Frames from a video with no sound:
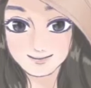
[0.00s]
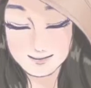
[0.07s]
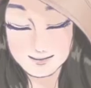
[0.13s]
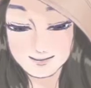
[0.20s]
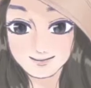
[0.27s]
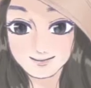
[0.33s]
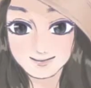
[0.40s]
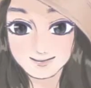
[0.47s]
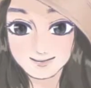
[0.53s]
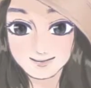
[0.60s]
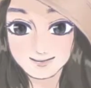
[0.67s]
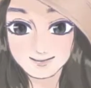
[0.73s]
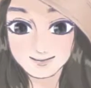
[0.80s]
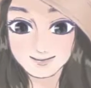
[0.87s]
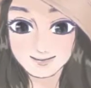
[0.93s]

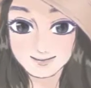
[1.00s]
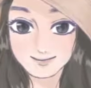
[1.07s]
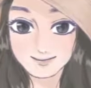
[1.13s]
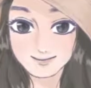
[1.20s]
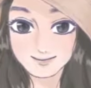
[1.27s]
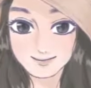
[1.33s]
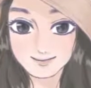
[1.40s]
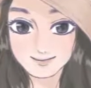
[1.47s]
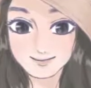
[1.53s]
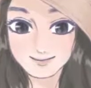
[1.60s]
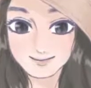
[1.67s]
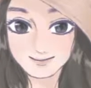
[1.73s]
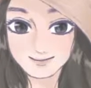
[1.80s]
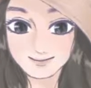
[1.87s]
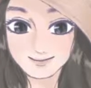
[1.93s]

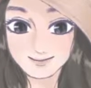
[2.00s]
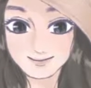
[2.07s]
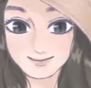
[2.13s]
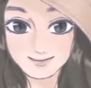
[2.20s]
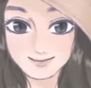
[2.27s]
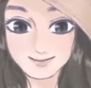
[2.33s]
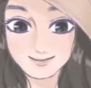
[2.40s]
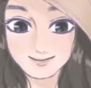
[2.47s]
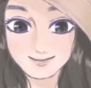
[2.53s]
Nothing is said.